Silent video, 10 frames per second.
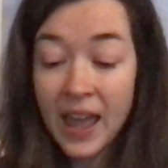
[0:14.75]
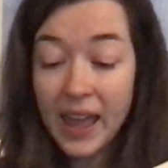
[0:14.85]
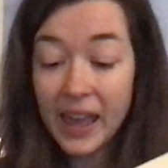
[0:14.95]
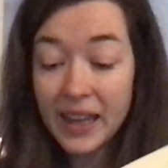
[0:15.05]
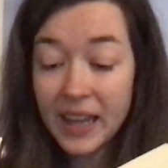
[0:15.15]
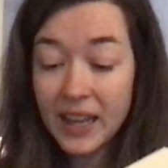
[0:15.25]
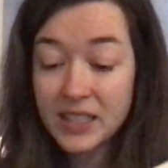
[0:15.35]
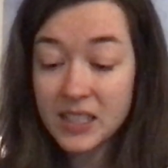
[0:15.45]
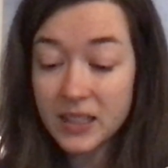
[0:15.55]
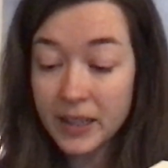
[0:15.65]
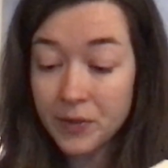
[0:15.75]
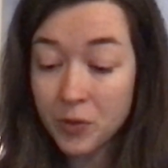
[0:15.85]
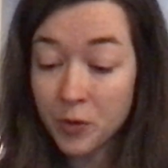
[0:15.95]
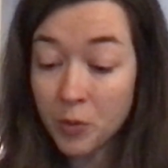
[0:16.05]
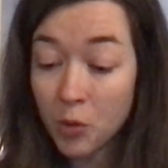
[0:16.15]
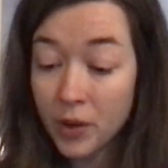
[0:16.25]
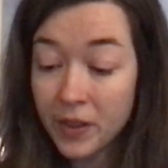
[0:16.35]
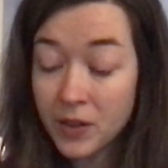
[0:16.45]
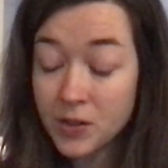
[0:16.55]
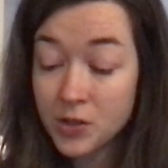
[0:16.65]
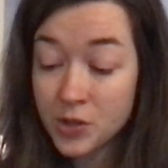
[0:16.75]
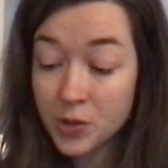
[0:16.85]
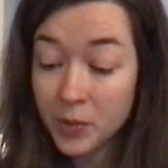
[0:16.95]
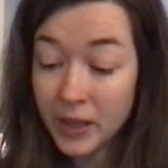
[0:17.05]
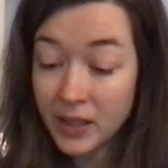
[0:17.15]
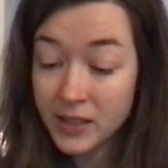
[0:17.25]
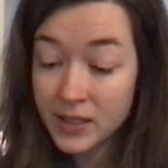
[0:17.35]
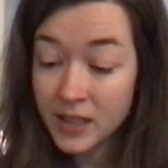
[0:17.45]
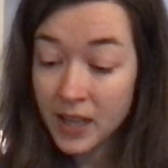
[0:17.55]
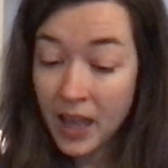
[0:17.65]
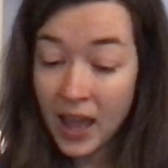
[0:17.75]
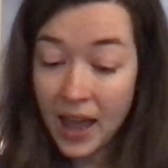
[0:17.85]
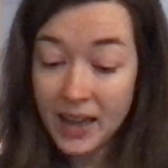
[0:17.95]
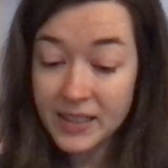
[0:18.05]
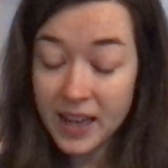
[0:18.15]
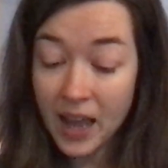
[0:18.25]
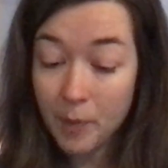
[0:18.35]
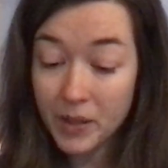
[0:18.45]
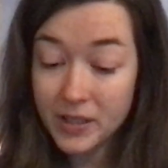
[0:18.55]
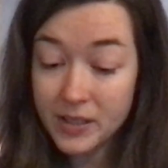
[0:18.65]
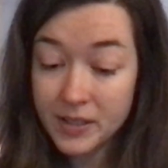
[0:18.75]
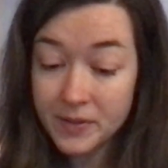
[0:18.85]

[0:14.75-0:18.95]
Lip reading: Anne had to live through more than 2 weeks as it happened.